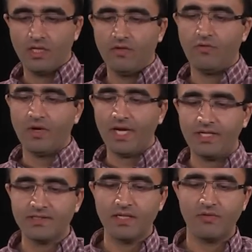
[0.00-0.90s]
for
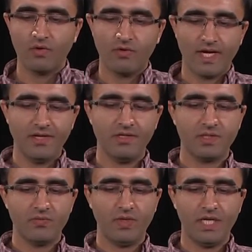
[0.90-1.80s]
any set of
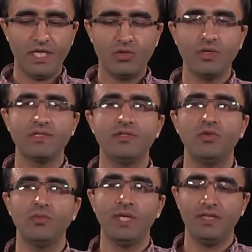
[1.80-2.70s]
covariates, we need to
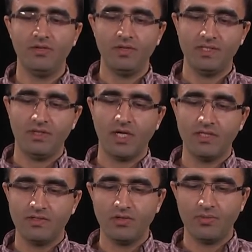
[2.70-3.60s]
assume that there is a
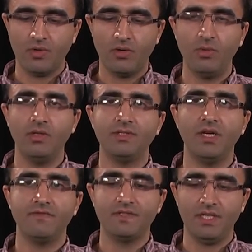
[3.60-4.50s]
non-zero probability
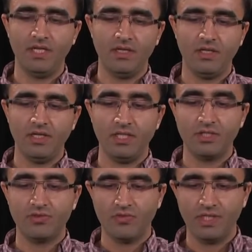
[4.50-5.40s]
of seeing
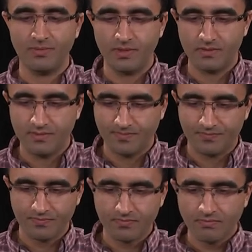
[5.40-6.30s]
each treatment.
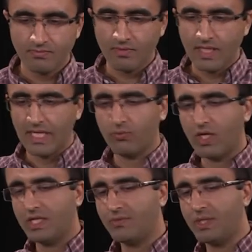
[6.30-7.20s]
And
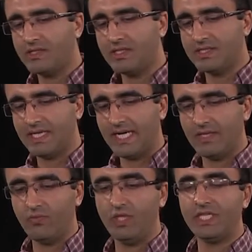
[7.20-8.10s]
what it means is
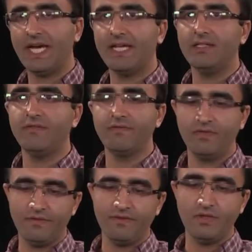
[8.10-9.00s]
that we can't, if,
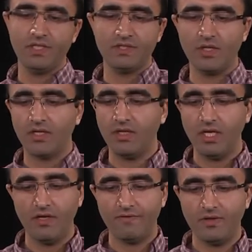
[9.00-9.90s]
if there is not,
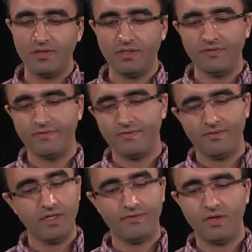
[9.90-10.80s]
if there is, if
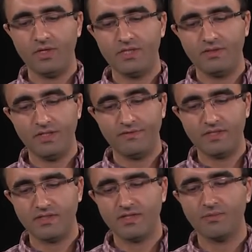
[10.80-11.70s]
if there is, if
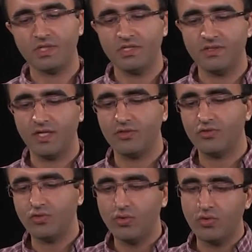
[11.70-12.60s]
this assumption is not
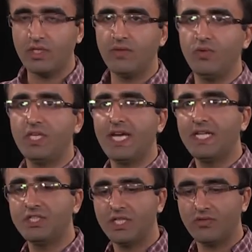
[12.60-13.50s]
true, then we
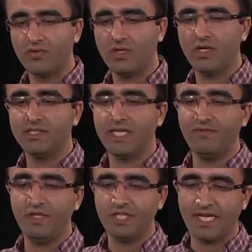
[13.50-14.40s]
can't generalize and
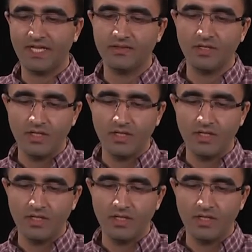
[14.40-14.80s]
we can't